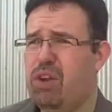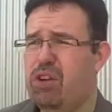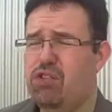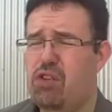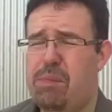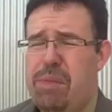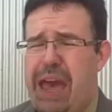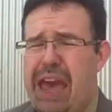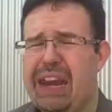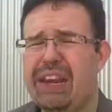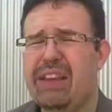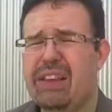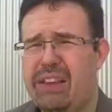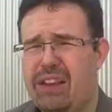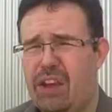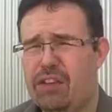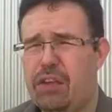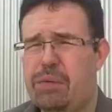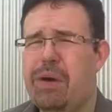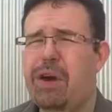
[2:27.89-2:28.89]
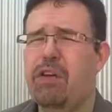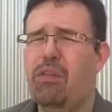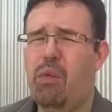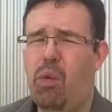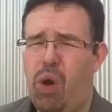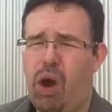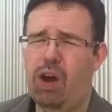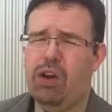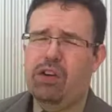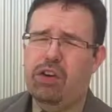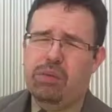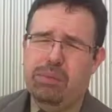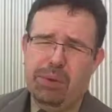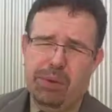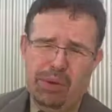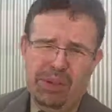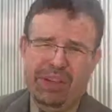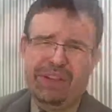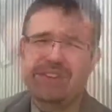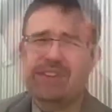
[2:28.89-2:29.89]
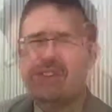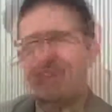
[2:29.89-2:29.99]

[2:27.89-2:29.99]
dramatically on the amount of water you're building.